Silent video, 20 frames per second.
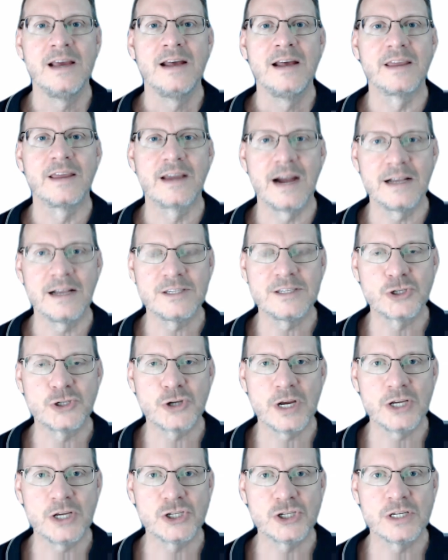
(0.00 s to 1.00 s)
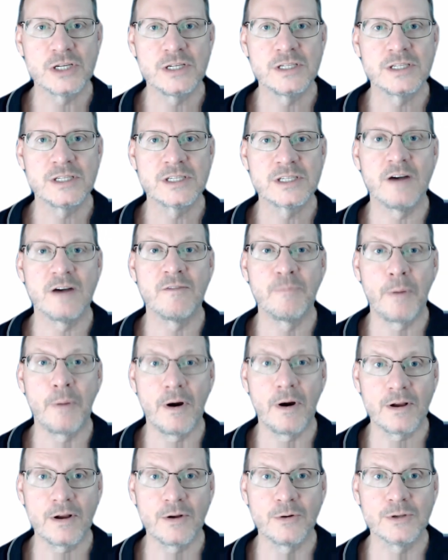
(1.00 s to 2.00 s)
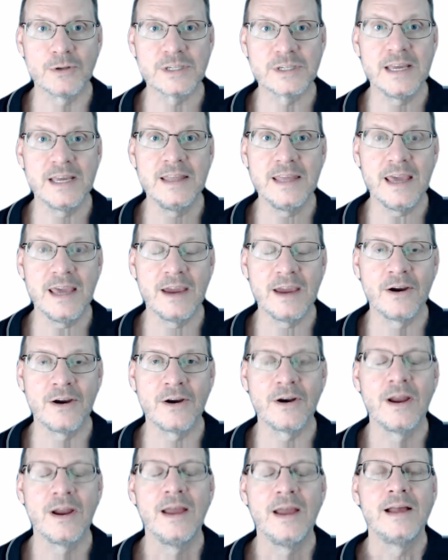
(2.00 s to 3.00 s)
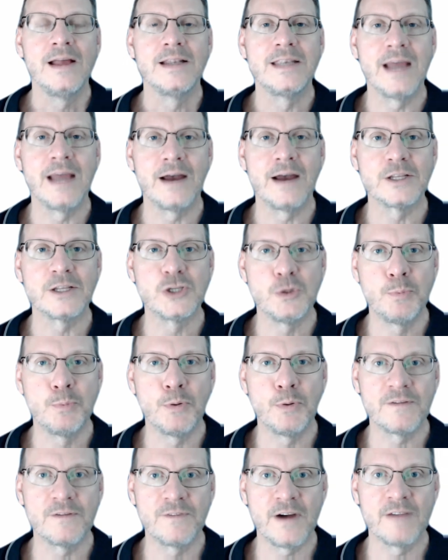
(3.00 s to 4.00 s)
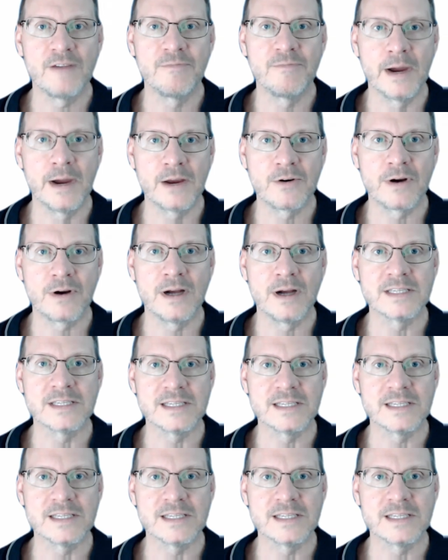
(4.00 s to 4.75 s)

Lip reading: the concentrations of particles in the air down to 2.5 microns